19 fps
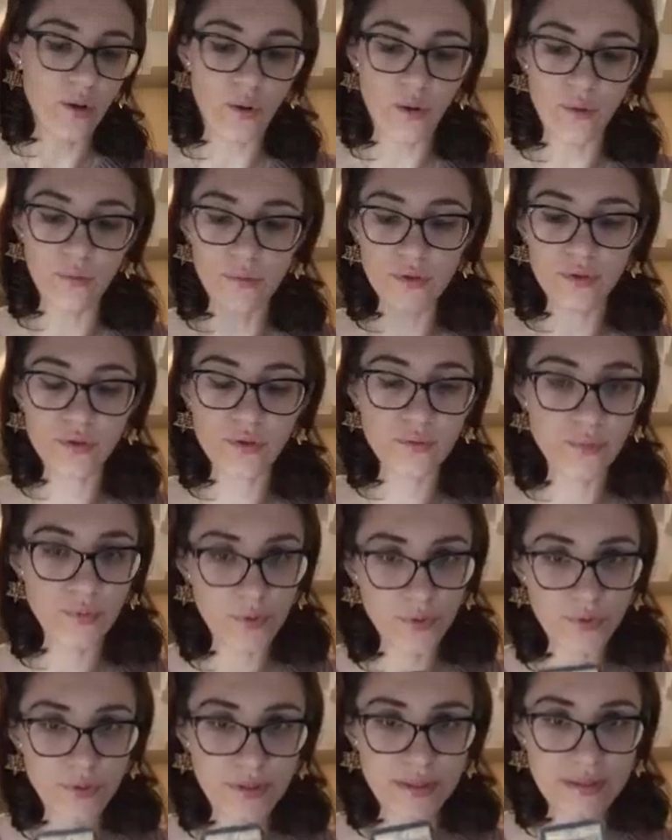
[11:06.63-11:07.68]
or with whom
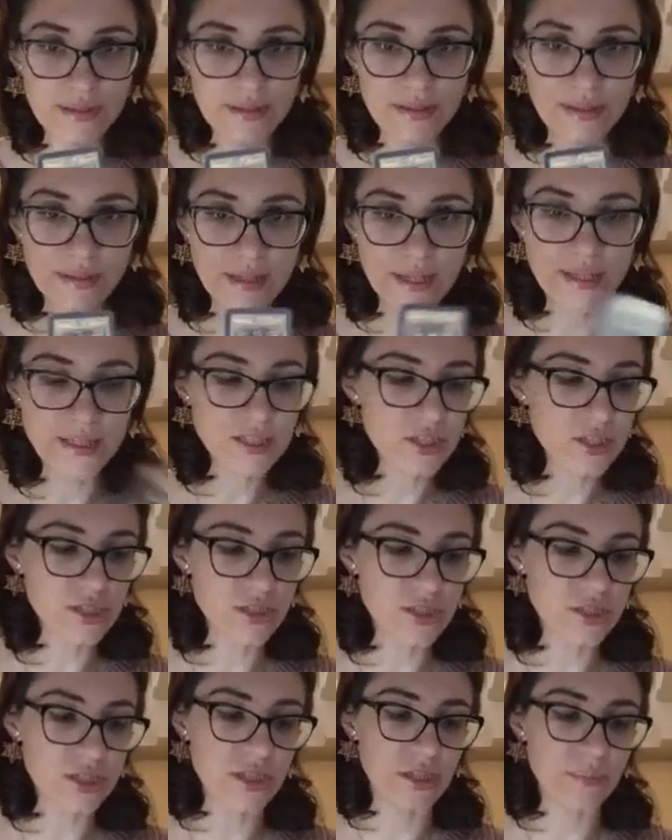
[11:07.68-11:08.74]
you're in
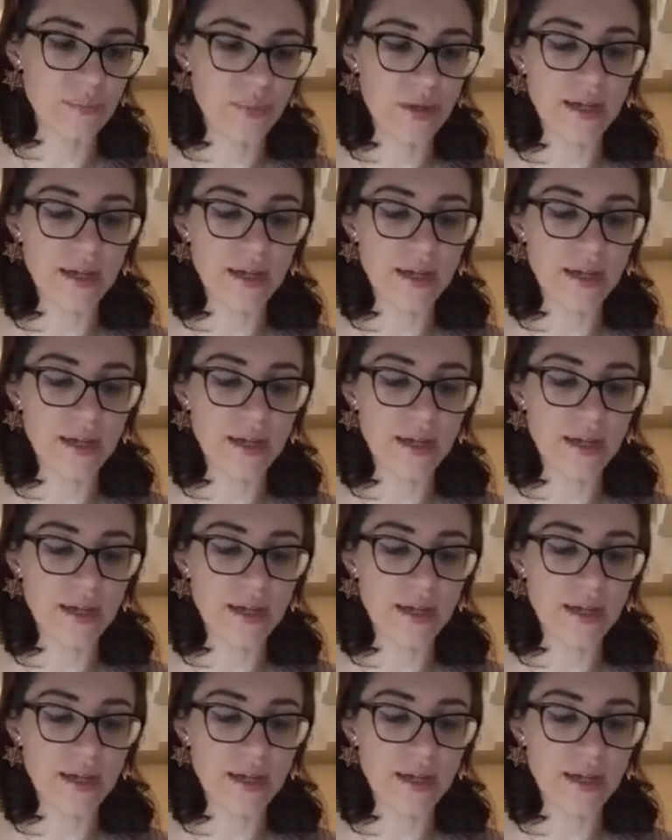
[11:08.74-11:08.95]
relationship,